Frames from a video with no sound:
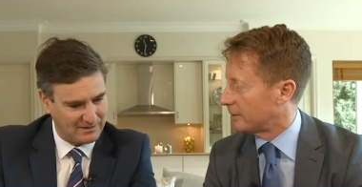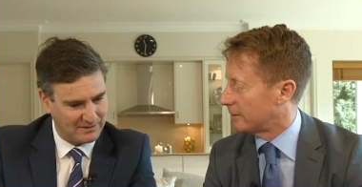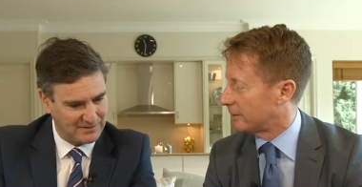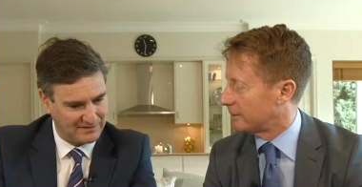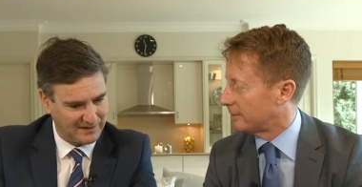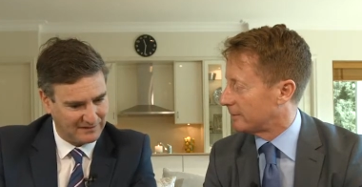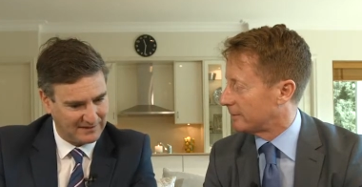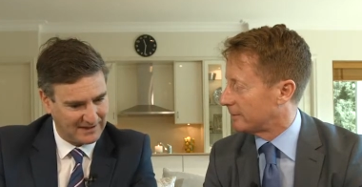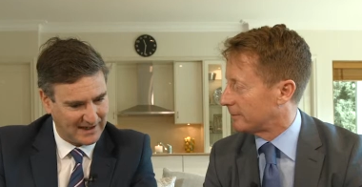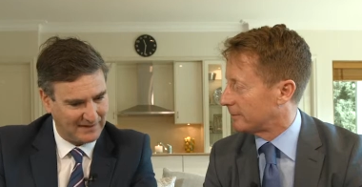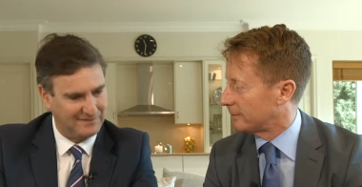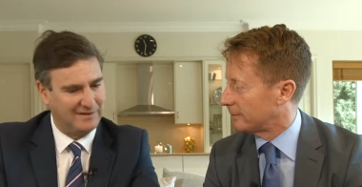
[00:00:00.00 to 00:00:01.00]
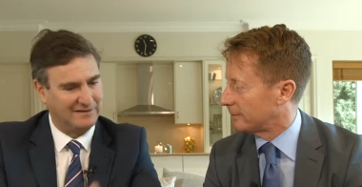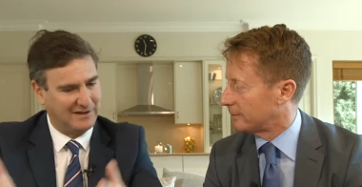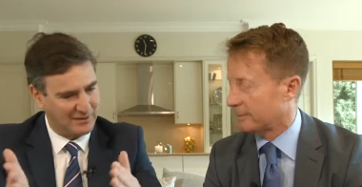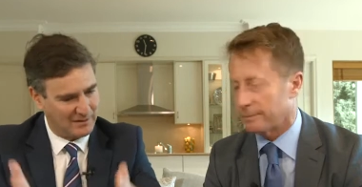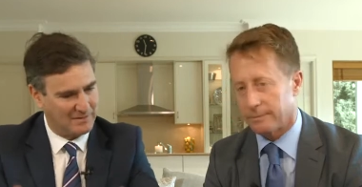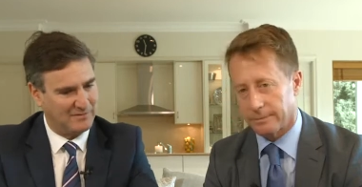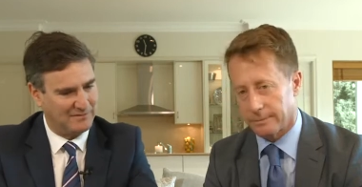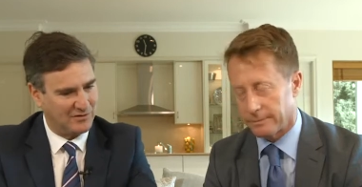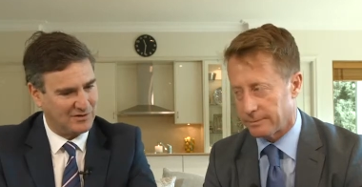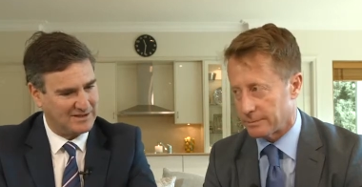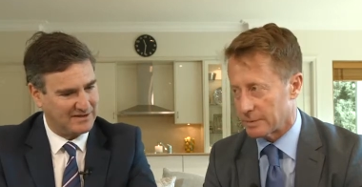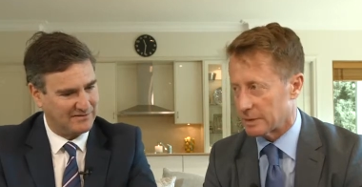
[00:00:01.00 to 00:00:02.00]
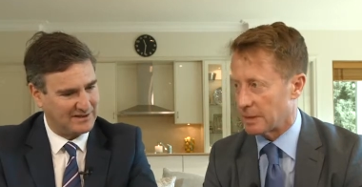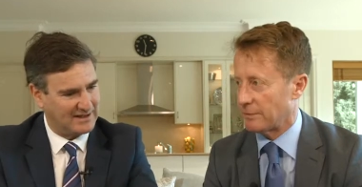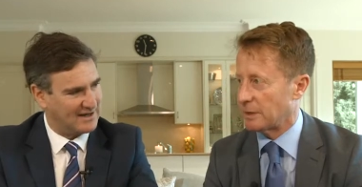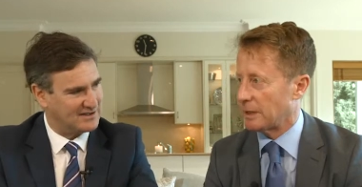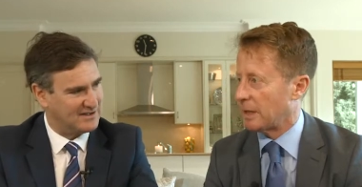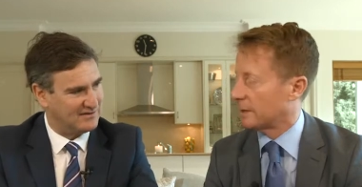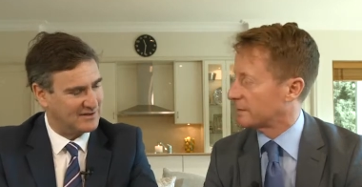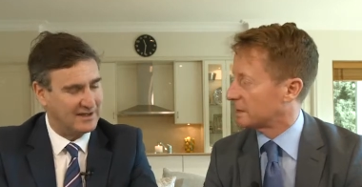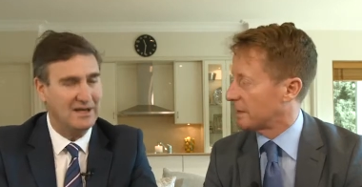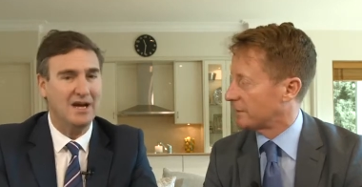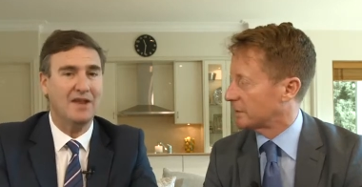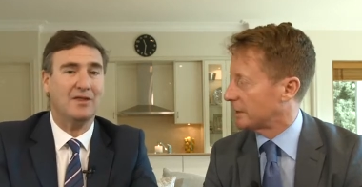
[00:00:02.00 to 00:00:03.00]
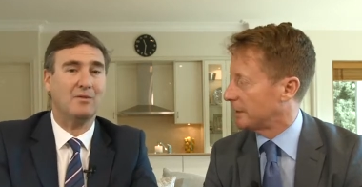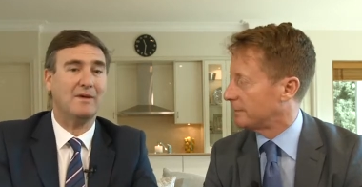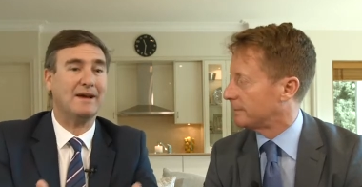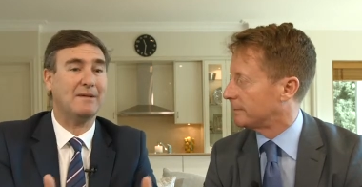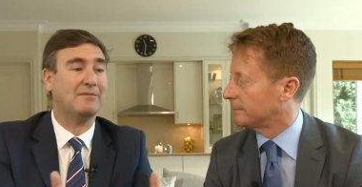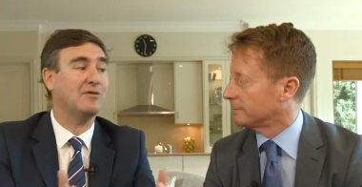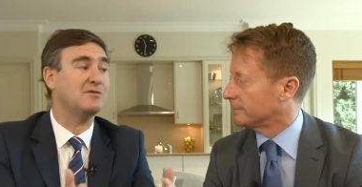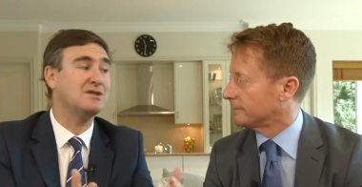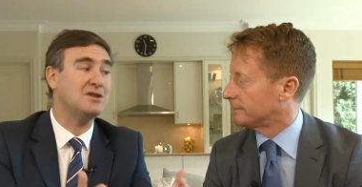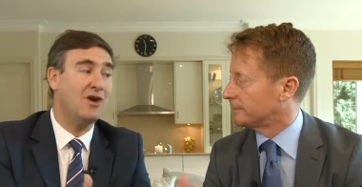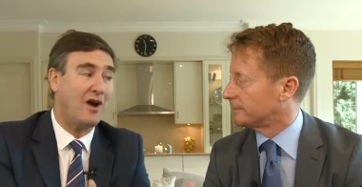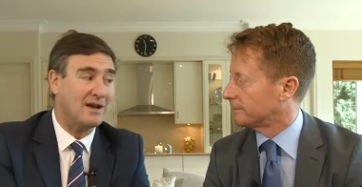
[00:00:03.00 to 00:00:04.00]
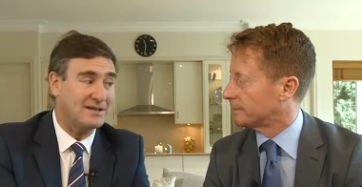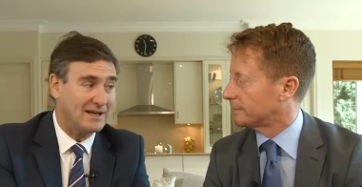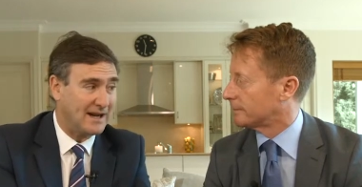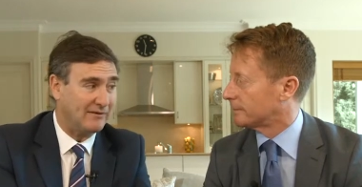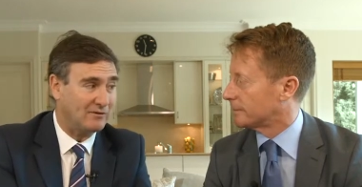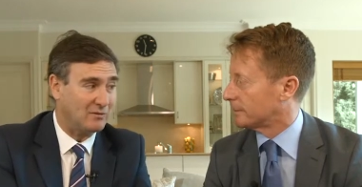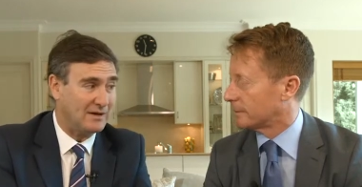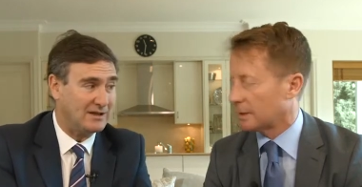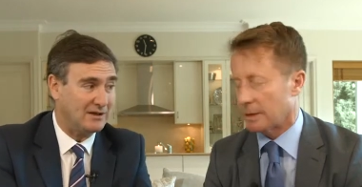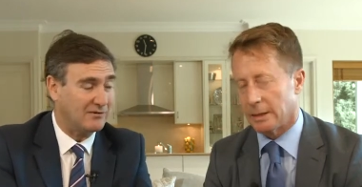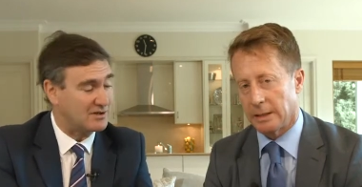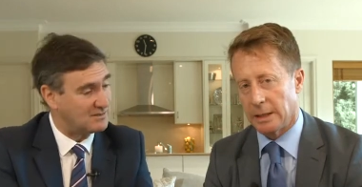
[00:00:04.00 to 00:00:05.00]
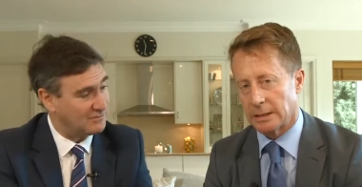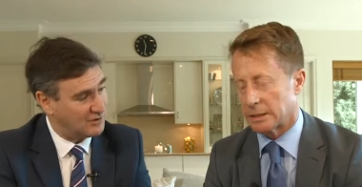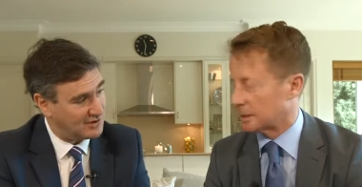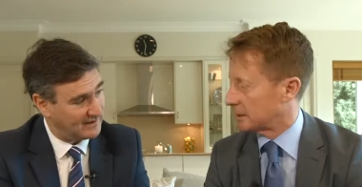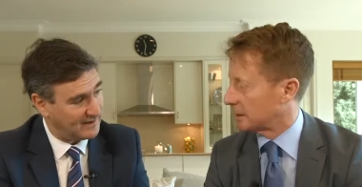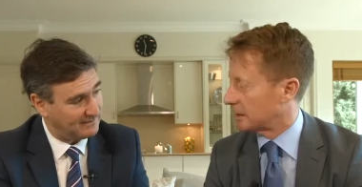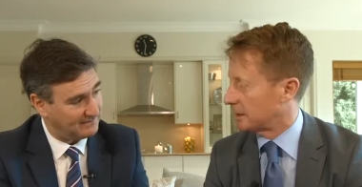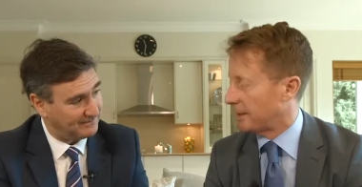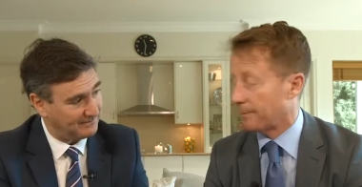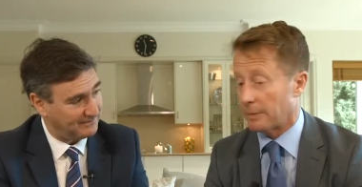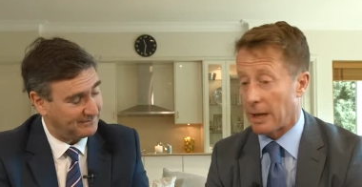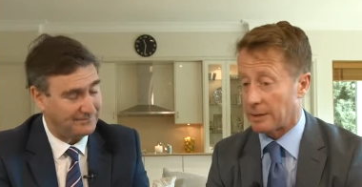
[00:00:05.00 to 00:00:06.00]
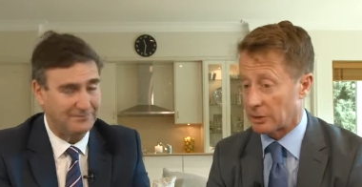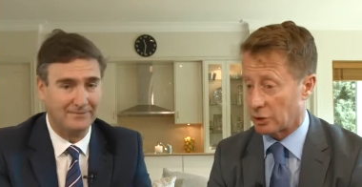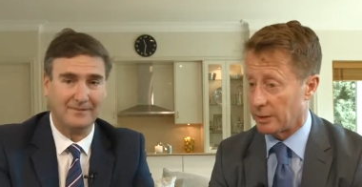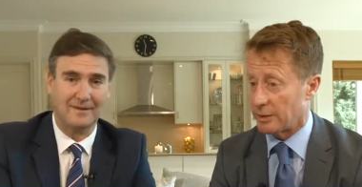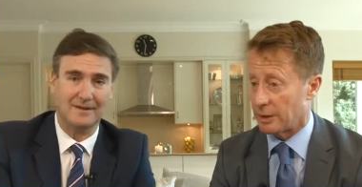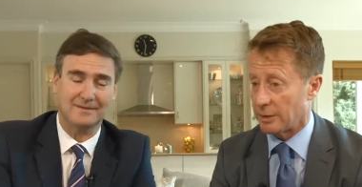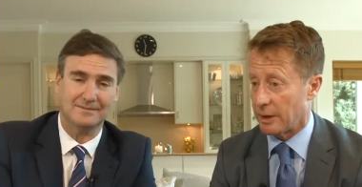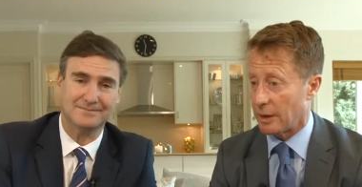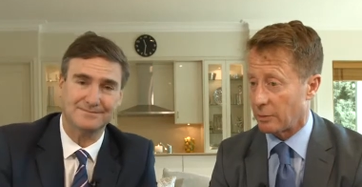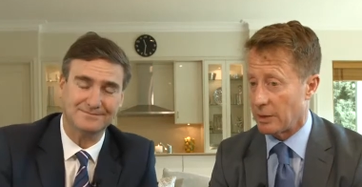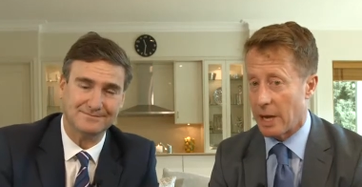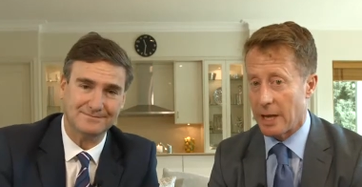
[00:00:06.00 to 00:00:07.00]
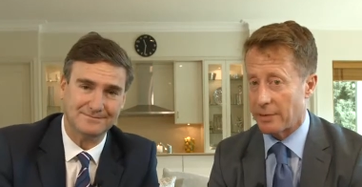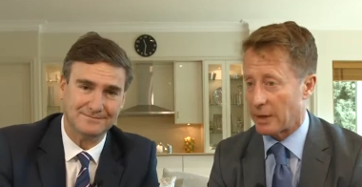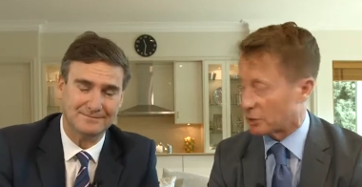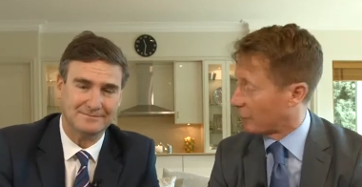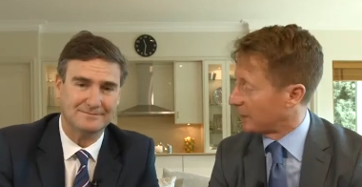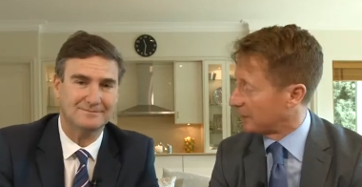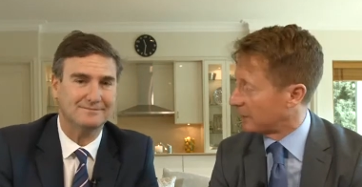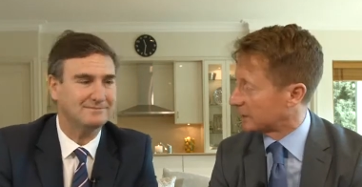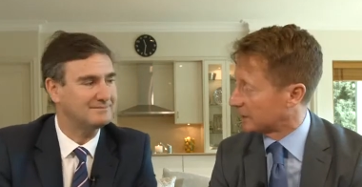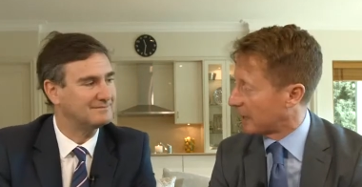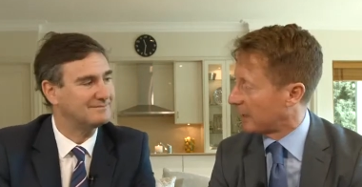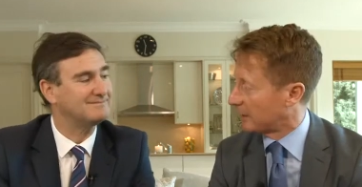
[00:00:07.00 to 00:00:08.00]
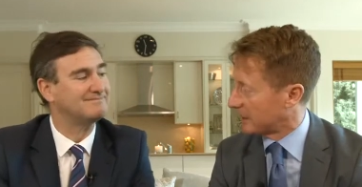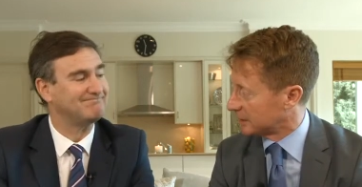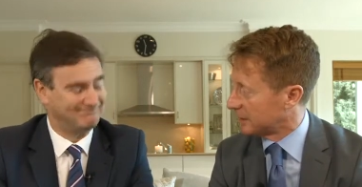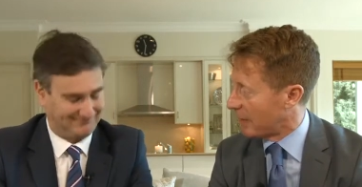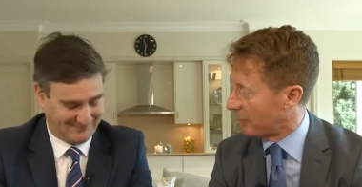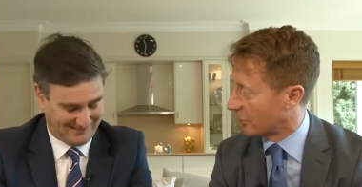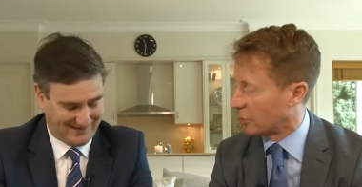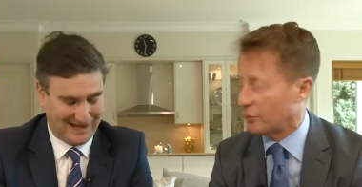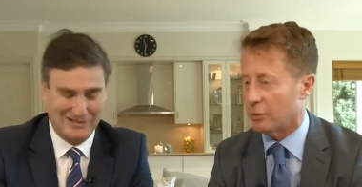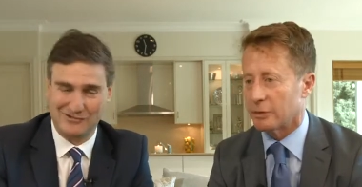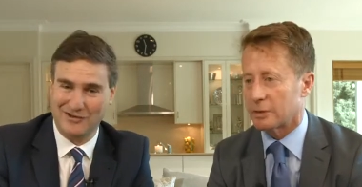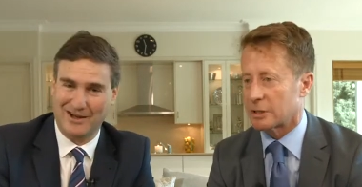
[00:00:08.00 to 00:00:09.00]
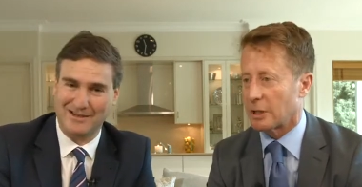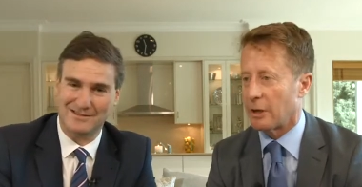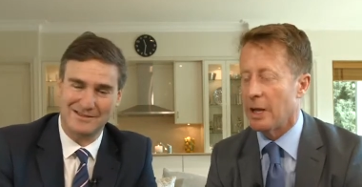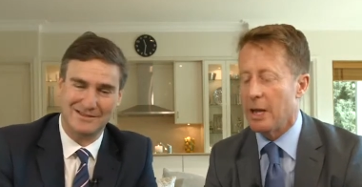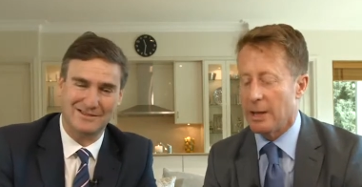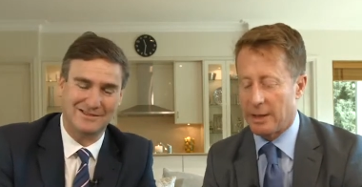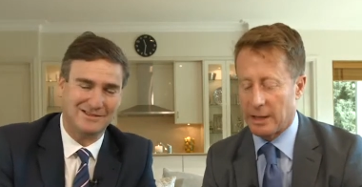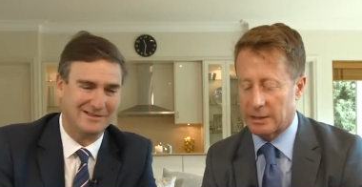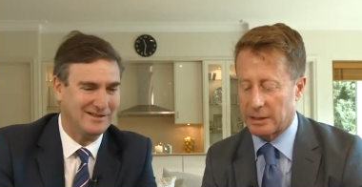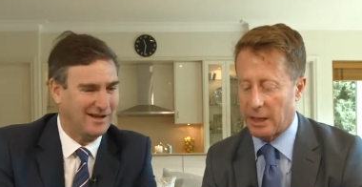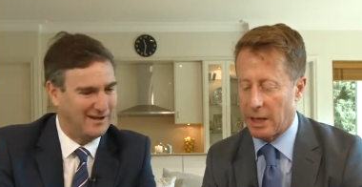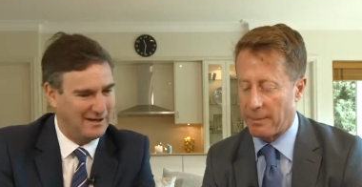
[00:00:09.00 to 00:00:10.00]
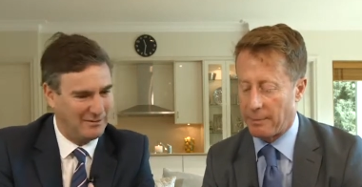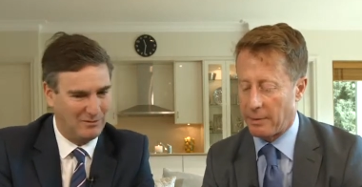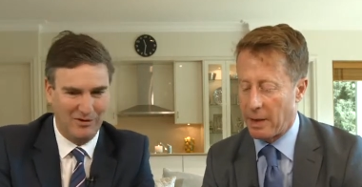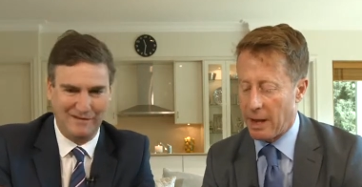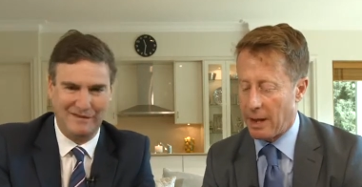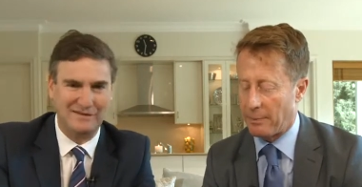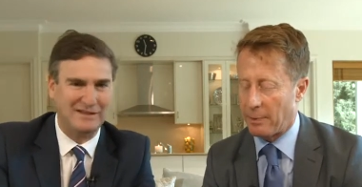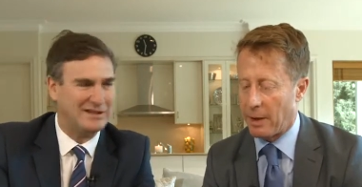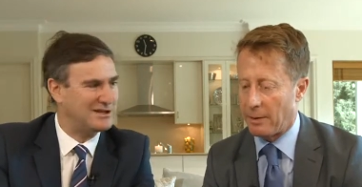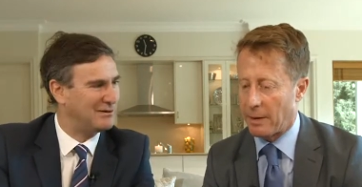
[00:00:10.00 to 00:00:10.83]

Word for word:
Speaker 1: week was 15 out of 15. The week before, 17, 17 out, of 17. 17. The week before was 19 out of 20. You've got yes. some news on that?
Speaker 2: Yep, actually, the, that ni- that 20th sale has now occurred. That's right. So, that's, so uh, here we were, 52 up, up,